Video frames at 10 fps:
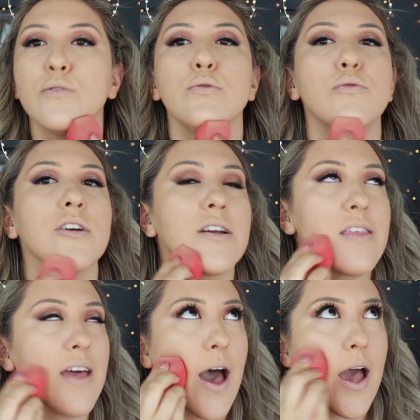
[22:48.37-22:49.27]
work
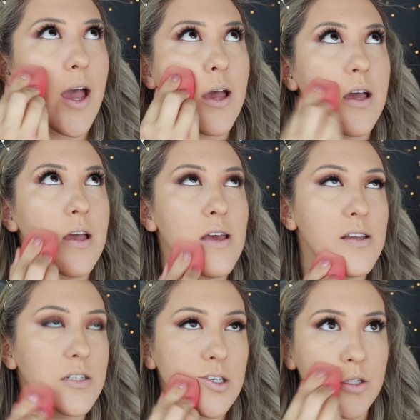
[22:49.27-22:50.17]
that
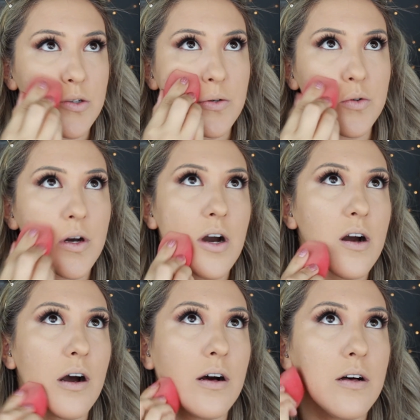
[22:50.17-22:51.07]
into
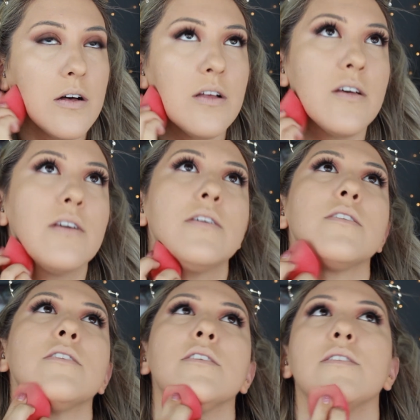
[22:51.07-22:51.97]
all
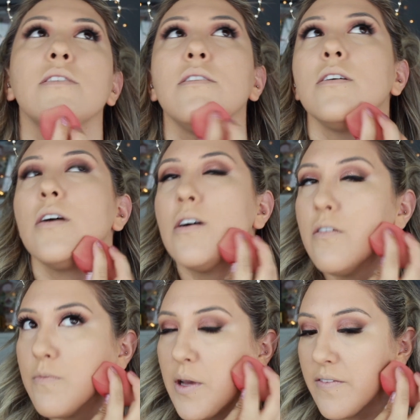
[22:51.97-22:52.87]

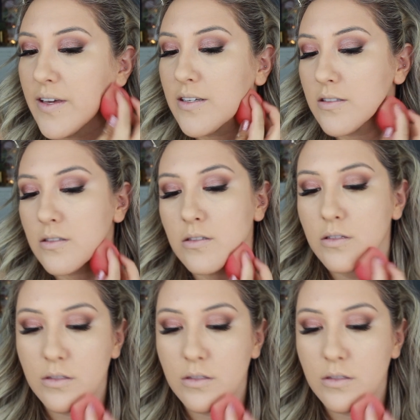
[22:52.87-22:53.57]
of my face.